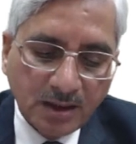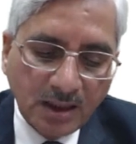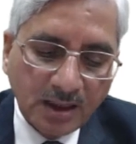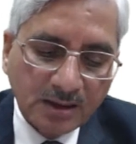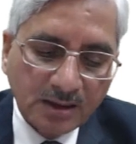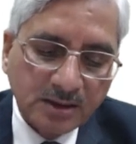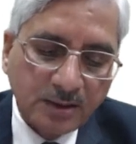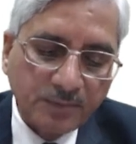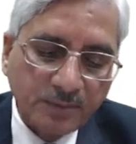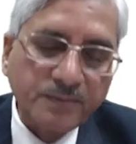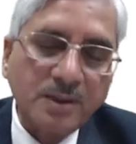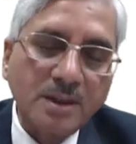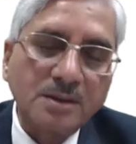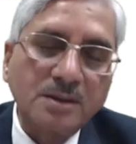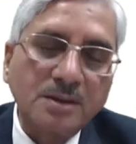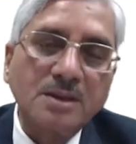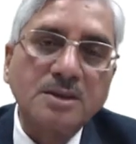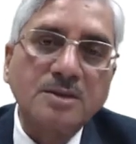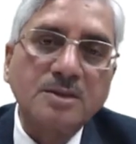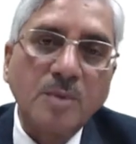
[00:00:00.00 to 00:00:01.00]
except for
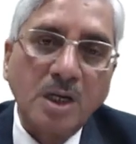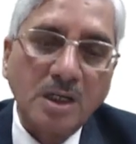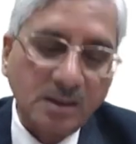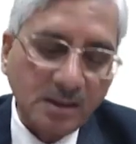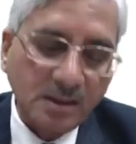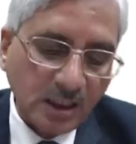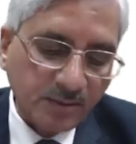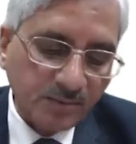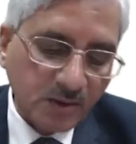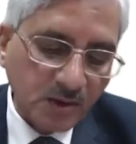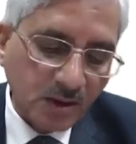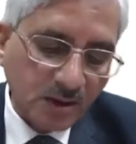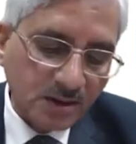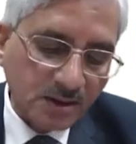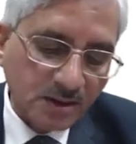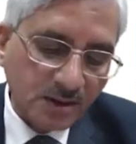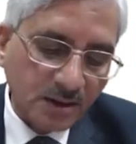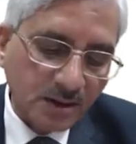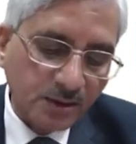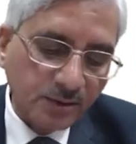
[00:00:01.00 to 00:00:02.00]
the small time
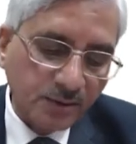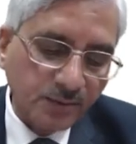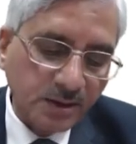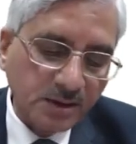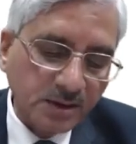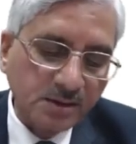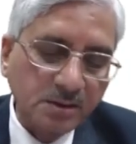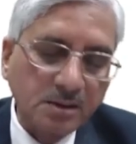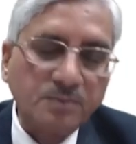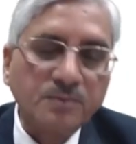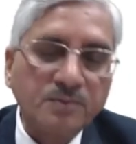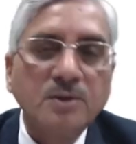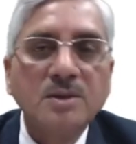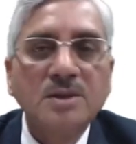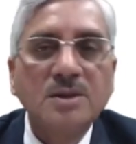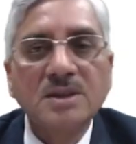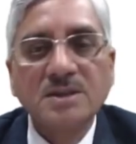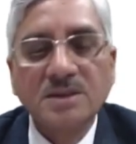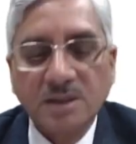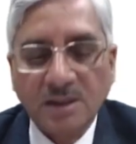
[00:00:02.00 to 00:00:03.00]
constant which the
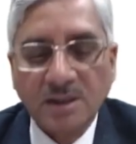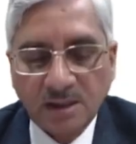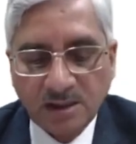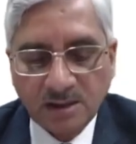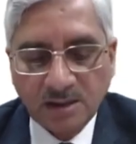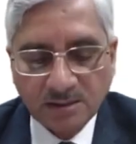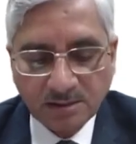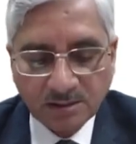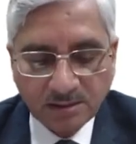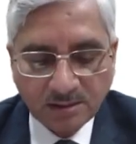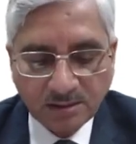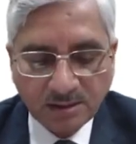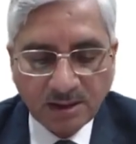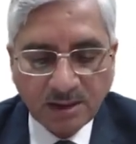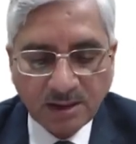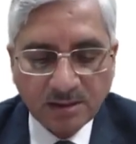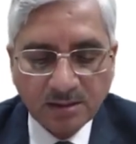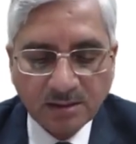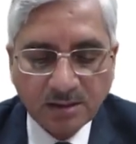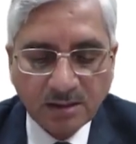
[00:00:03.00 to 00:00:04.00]
voltage has,
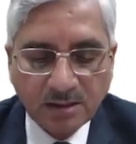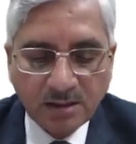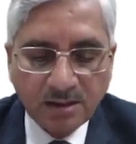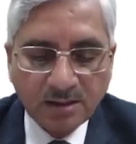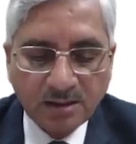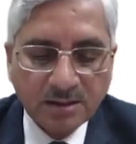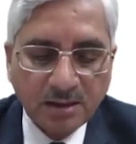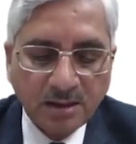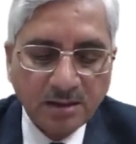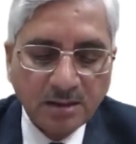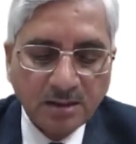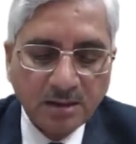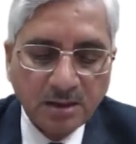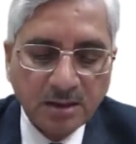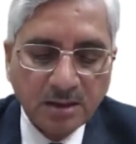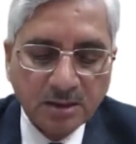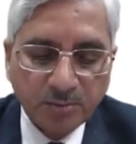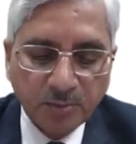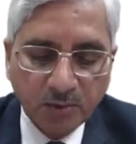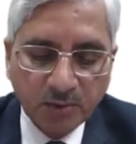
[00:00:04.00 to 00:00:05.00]
that creates a little
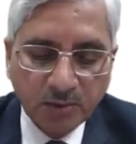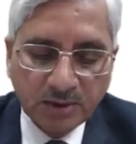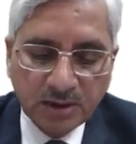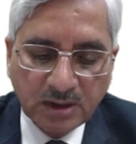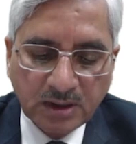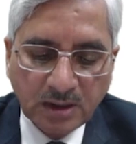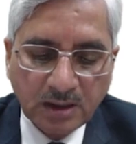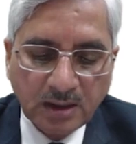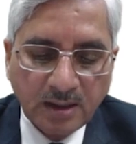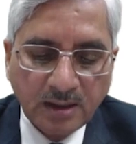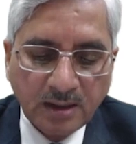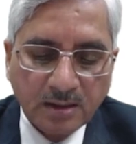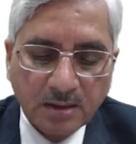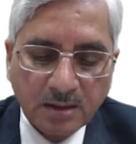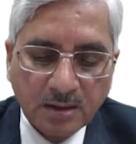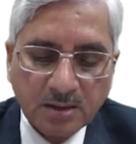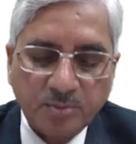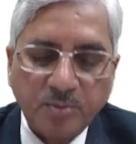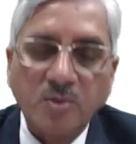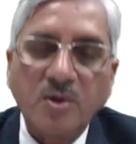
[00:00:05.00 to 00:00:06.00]
smoothing at
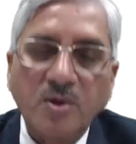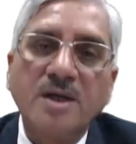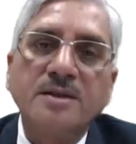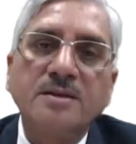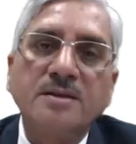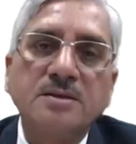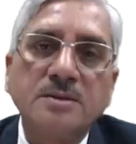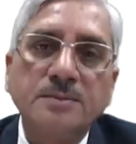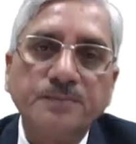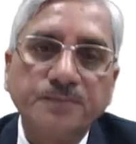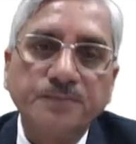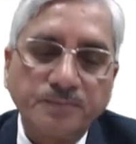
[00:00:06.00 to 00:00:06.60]
these points.